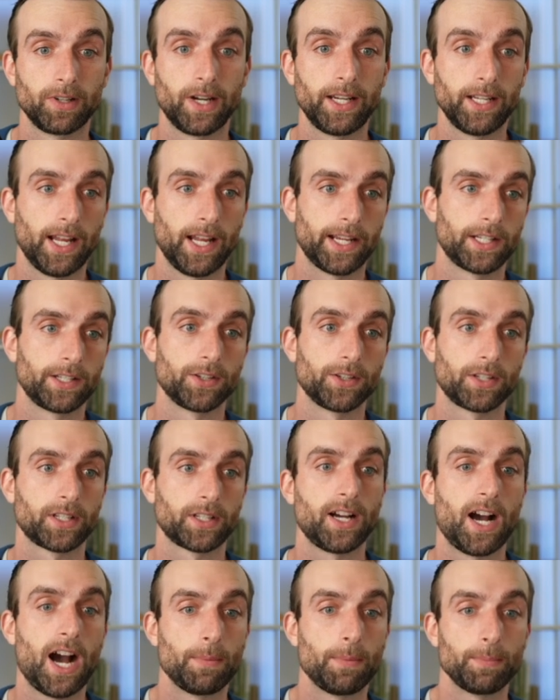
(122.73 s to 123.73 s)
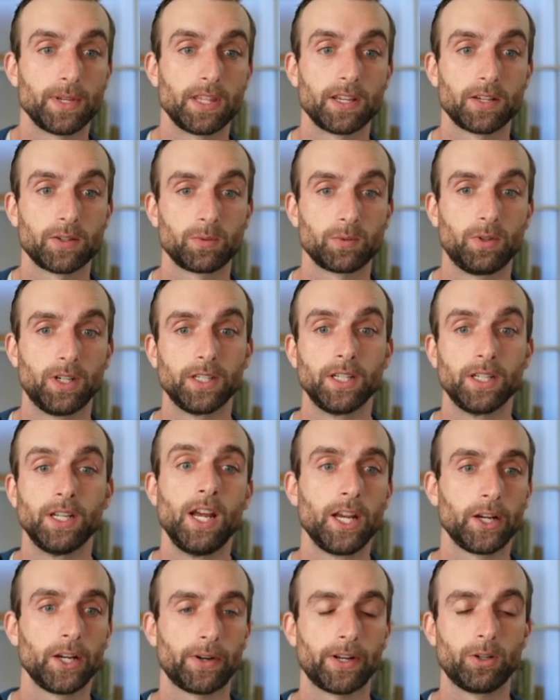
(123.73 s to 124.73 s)
right? I could just copy this one,
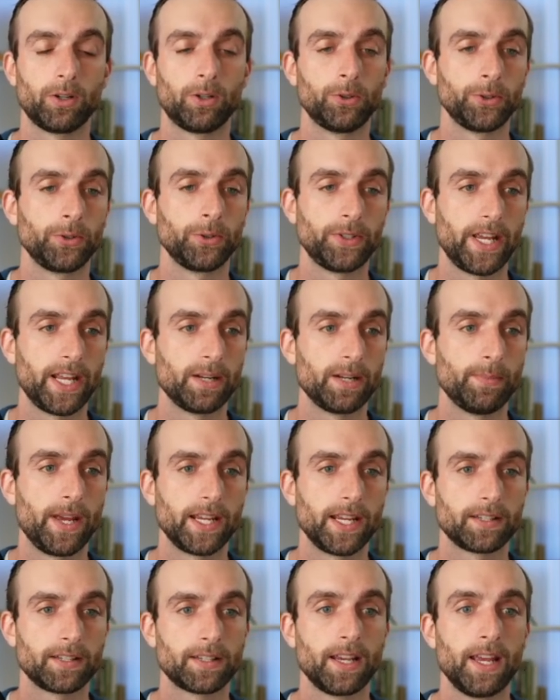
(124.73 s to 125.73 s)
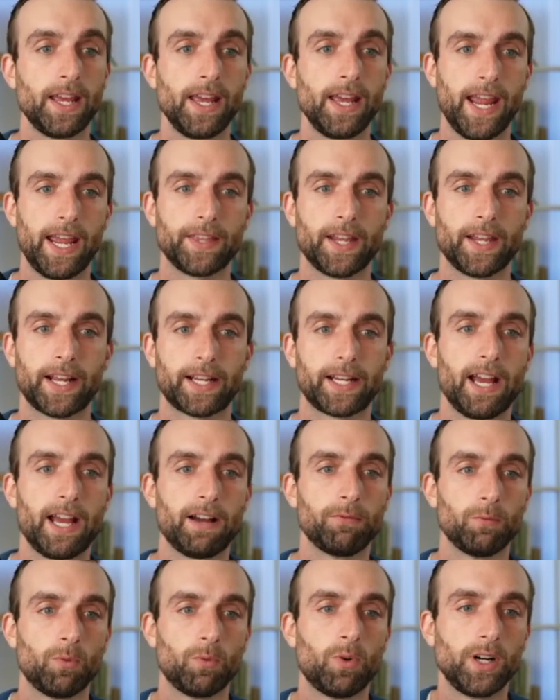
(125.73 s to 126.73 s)
create a whole new database, and then I could
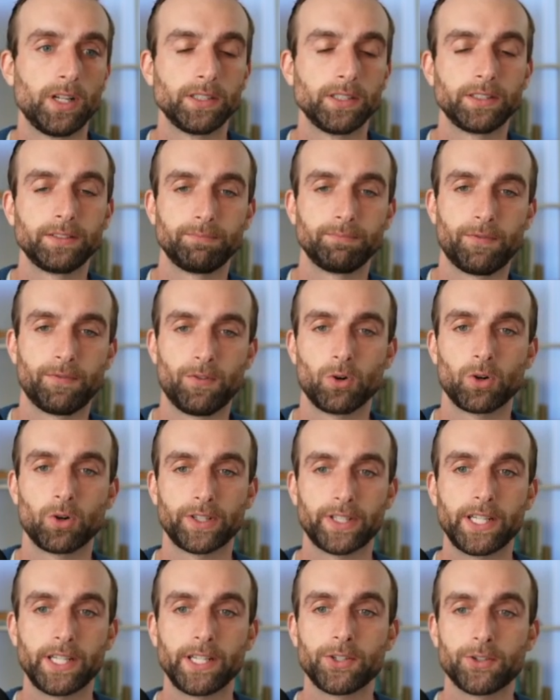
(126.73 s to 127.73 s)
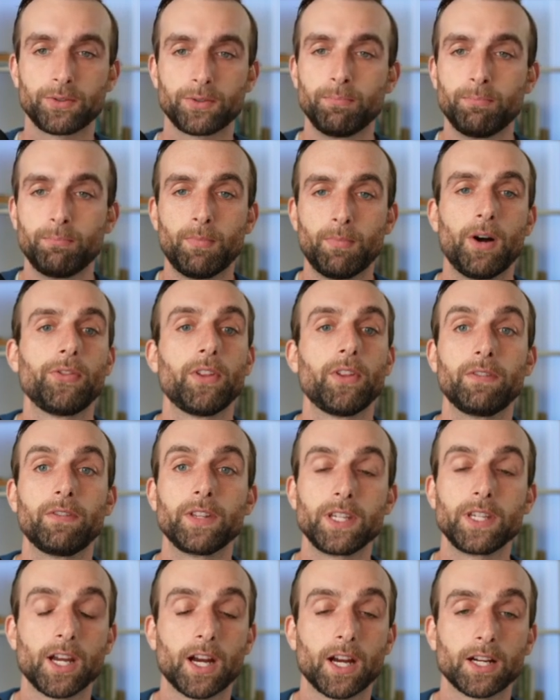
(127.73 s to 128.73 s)
have one for each month of
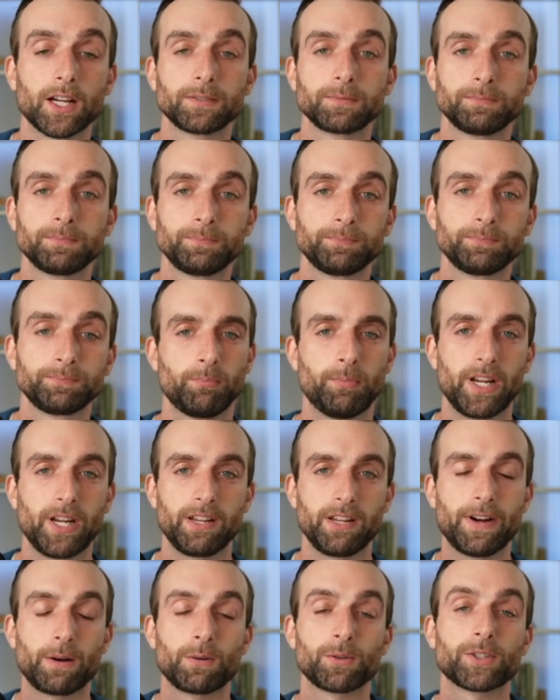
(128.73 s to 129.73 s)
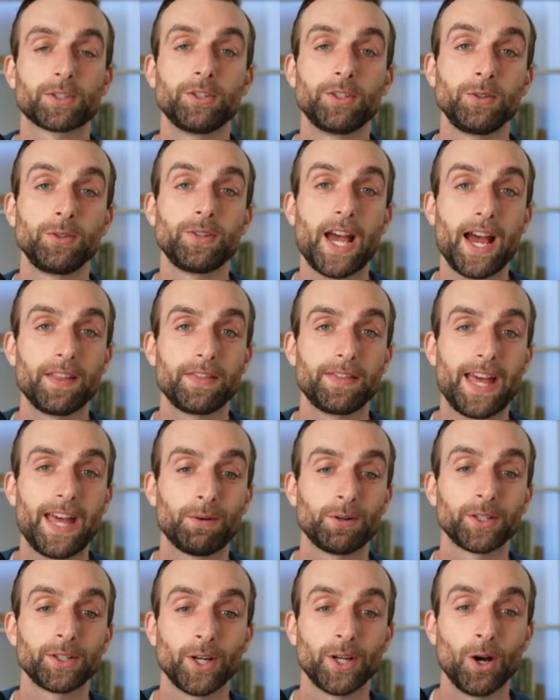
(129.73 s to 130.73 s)
the year. But if I were to do that, that
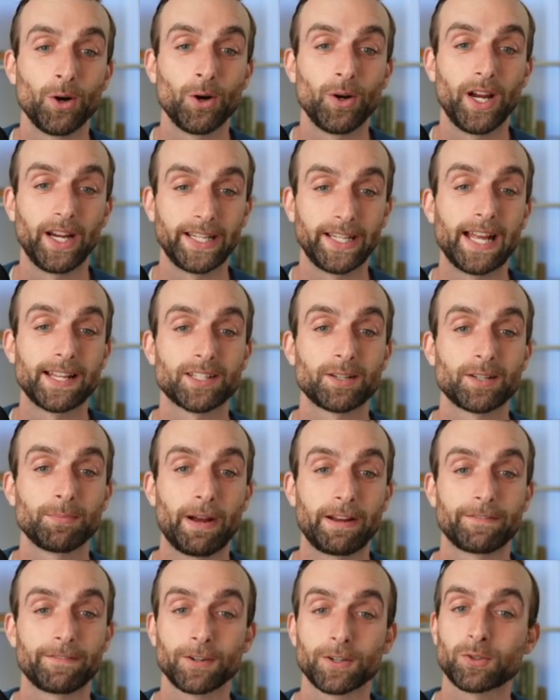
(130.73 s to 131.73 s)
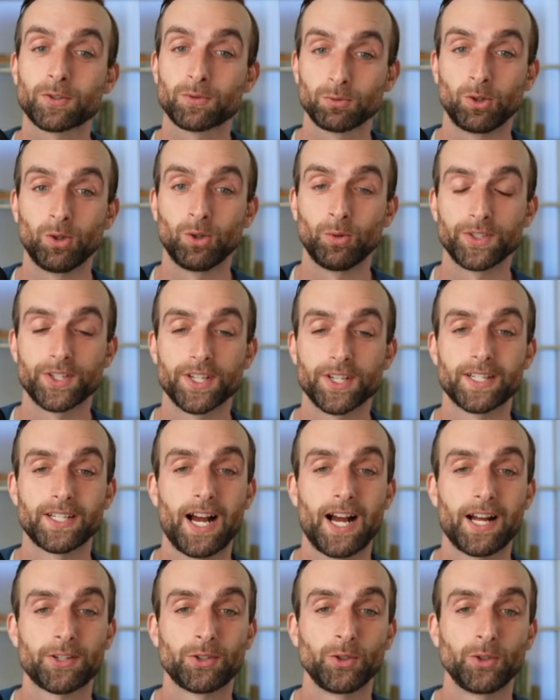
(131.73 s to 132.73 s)
would go against my first rule, which is
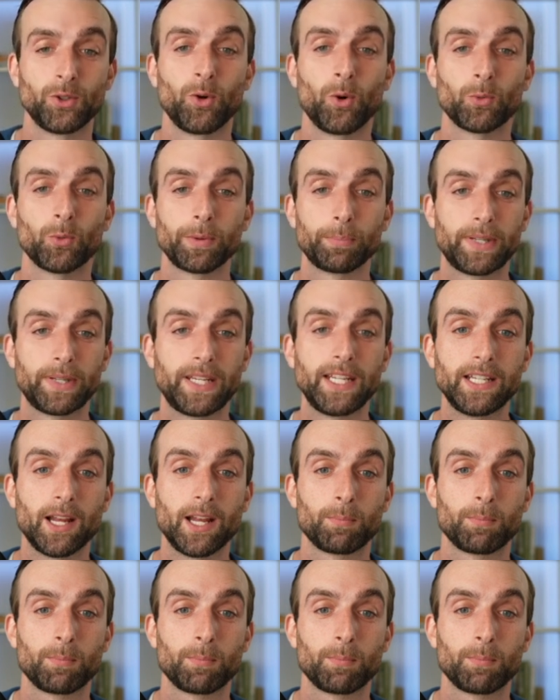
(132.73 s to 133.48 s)
not to repeat